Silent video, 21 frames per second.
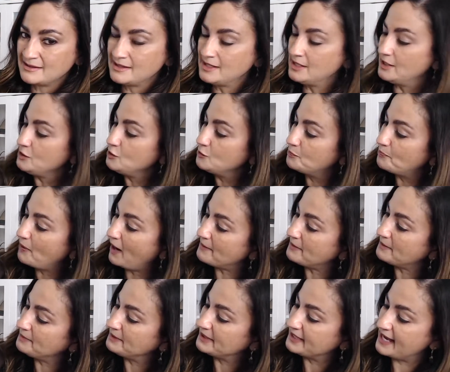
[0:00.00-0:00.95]
you
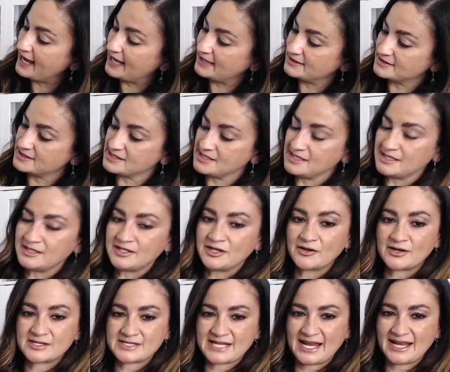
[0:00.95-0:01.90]
probably can't see it here
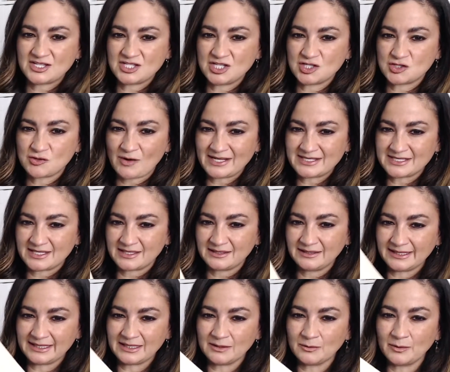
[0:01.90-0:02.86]
because I actually tried to
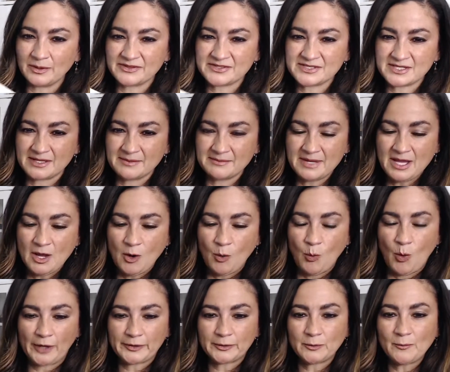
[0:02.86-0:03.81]
clean it with some
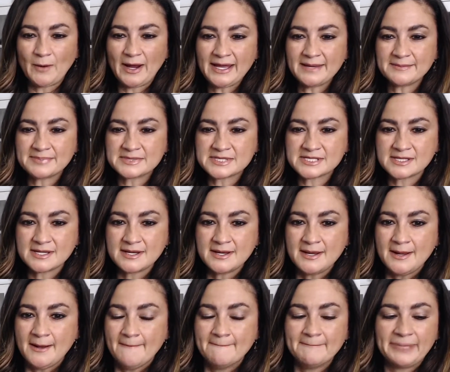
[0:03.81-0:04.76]
water wipes.
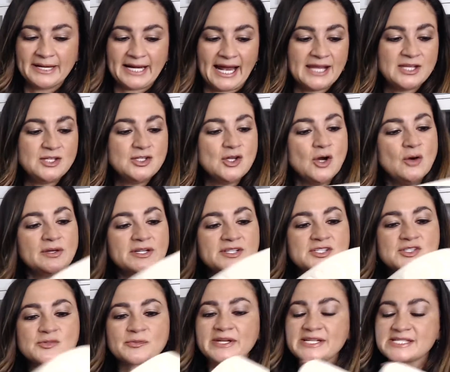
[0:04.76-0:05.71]
But I
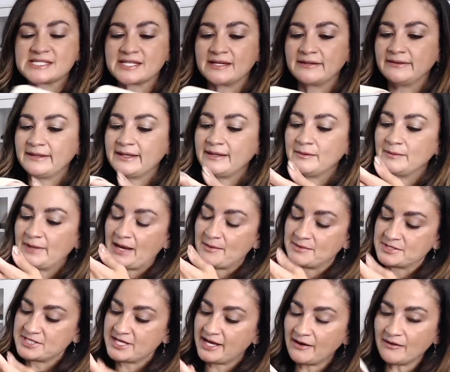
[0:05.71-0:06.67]
noticed recently when I
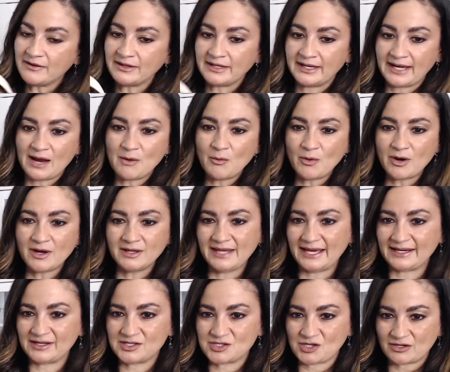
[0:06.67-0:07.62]
was carrying it, I wear a
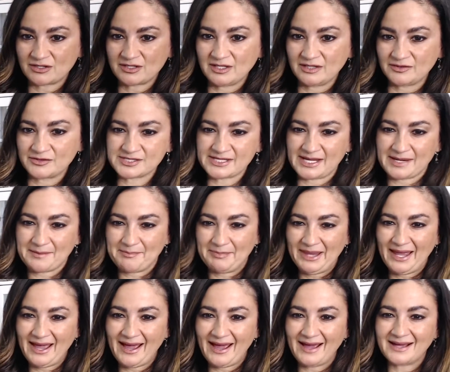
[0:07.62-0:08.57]
lot of dark colors like
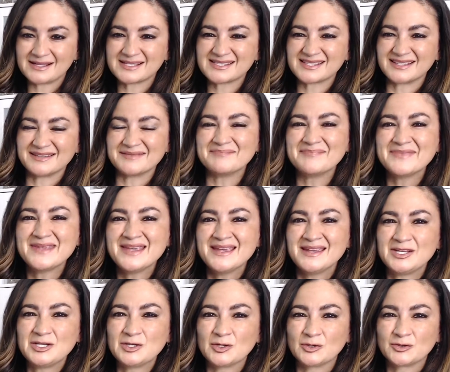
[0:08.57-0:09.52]
blacks and,
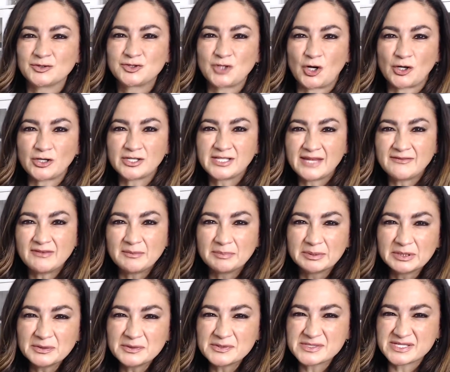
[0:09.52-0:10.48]
you know, dark navy
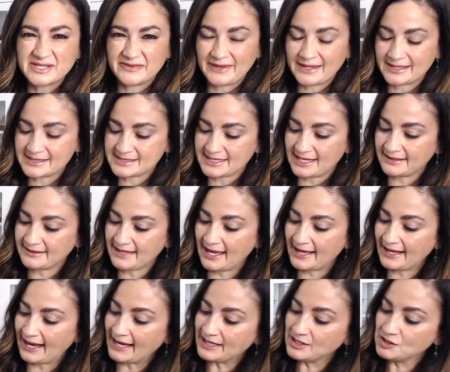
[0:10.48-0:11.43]
blues and things like that.
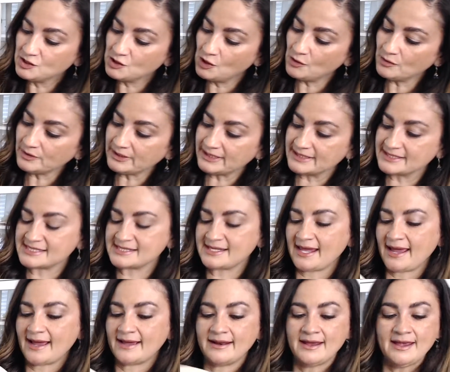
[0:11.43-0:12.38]
I noticed
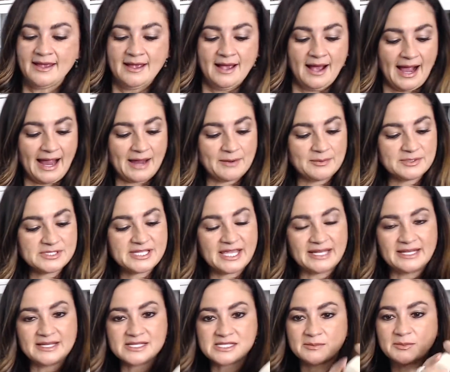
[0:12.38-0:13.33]
that I was
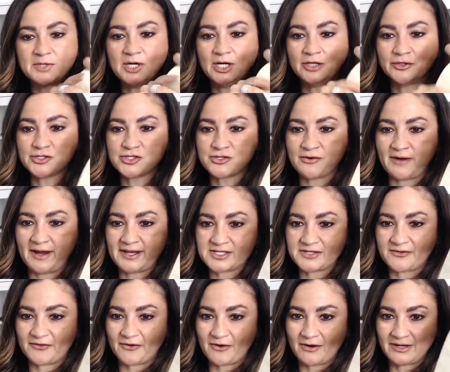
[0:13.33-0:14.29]
getting some color
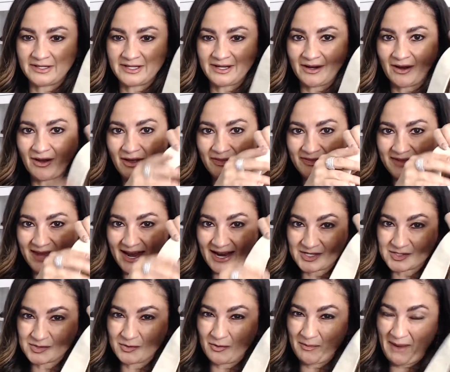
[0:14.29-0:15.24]
transfer on the
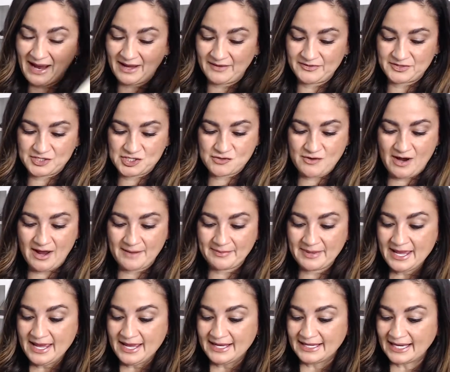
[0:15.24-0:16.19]
actual back of the strap.
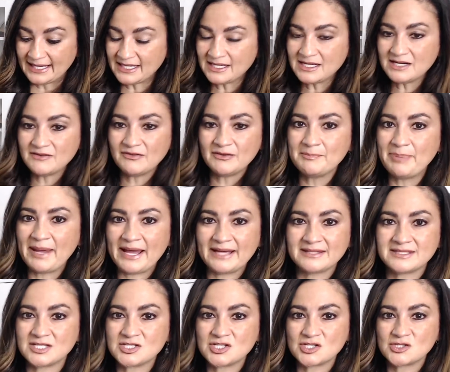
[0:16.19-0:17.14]
And I didn't even pay
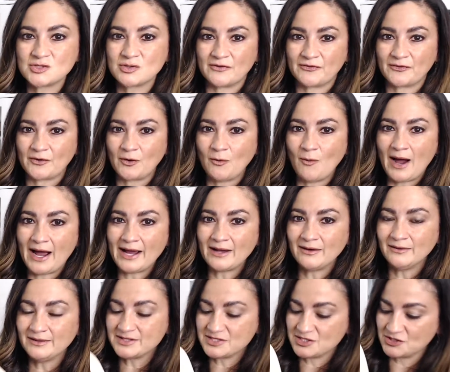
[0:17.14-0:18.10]
attention to it for a
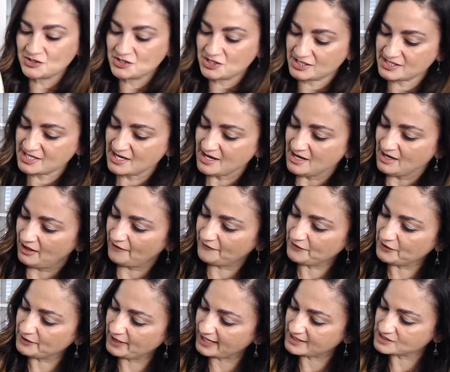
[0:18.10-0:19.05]
while until just a
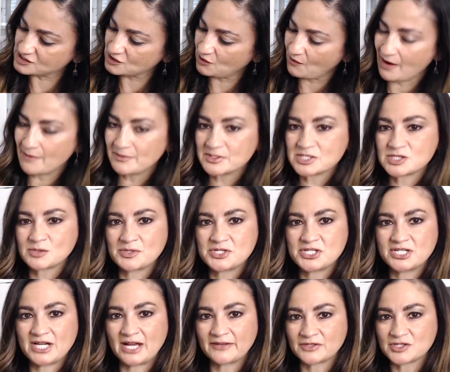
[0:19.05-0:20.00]
few days ago. I was
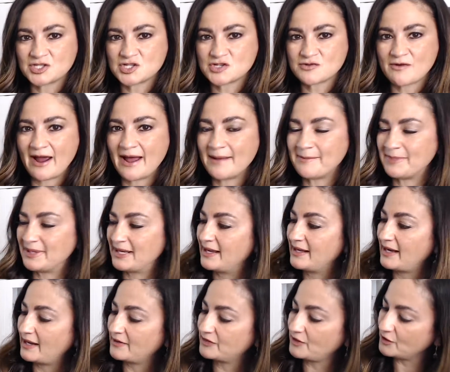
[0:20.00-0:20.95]
switching out the strap and
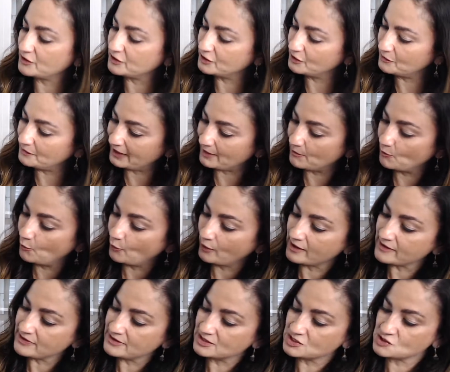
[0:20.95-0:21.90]
I thought, you know what, I'm
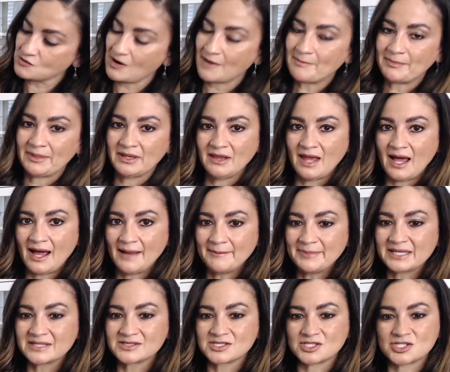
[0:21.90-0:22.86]
wearing this strap a lot
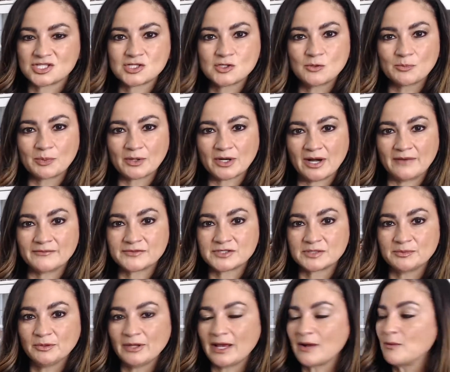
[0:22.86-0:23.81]
because it's super
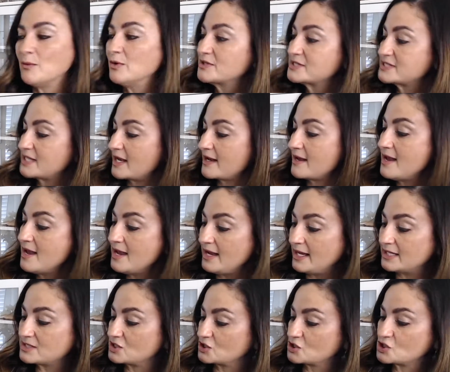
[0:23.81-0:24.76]
comfortable. I will say
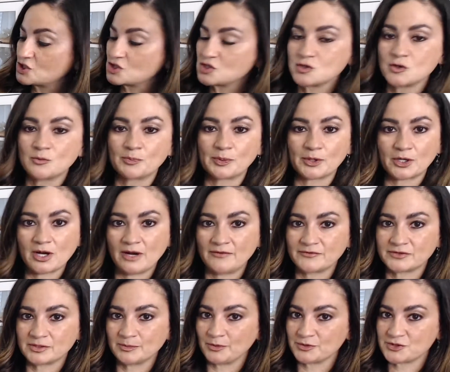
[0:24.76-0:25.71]
it's a super
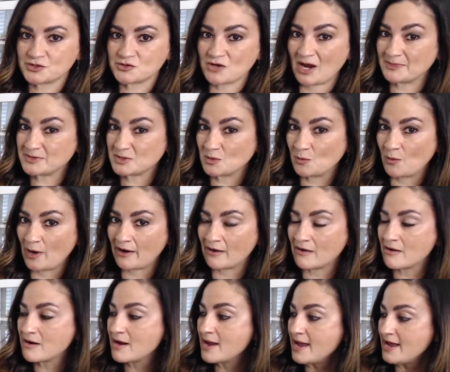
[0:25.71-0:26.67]
comfortable strap to
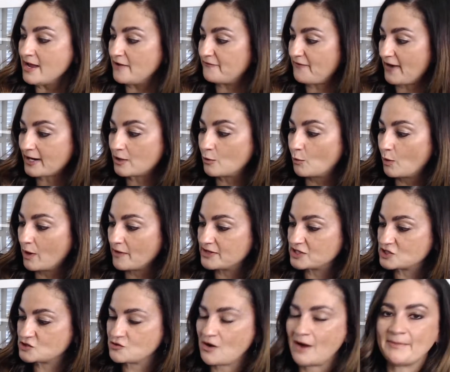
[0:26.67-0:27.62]
wear. If I could wear
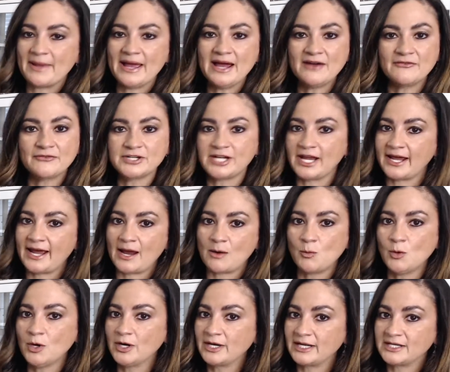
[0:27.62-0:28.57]
this strap every day, I
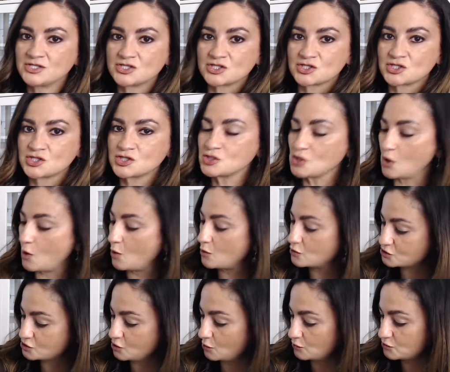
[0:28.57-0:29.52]
would. It's just so
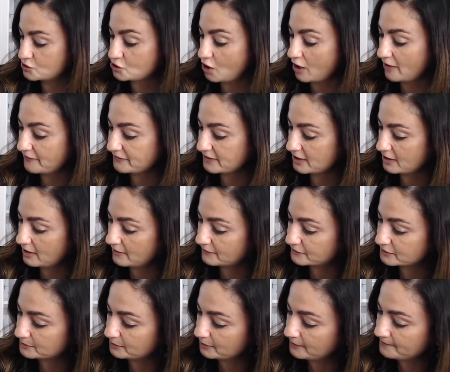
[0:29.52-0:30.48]
soft and
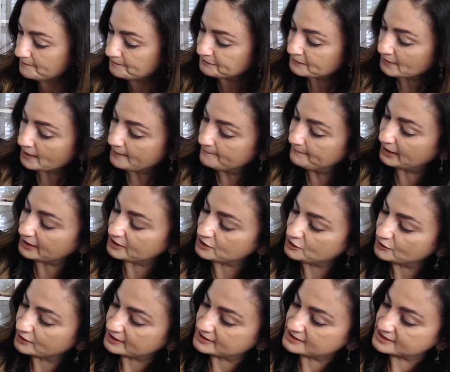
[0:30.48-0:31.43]
comfortable. But
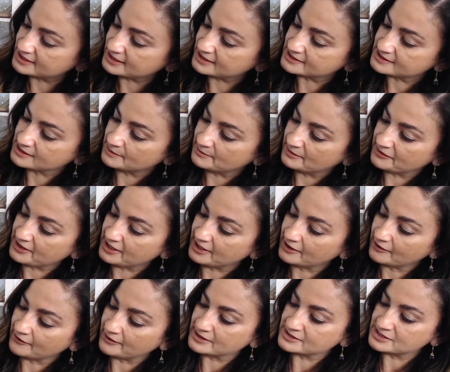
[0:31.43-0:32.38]
you can see some of the
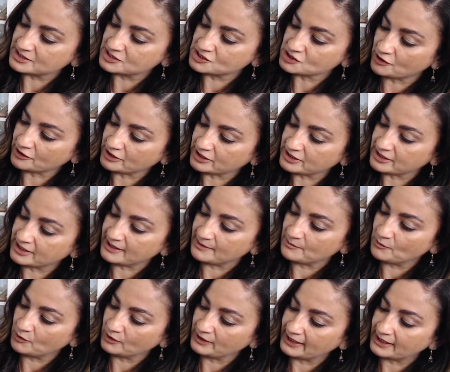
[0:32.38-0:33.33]
areas it's starting to get
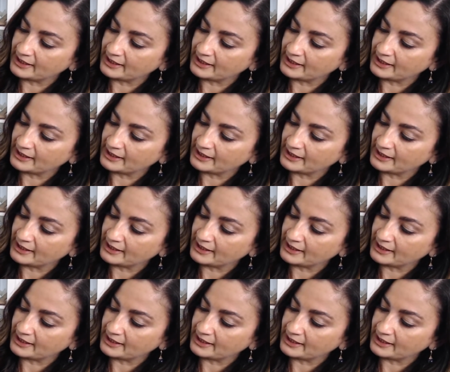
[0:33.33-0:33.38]
more like a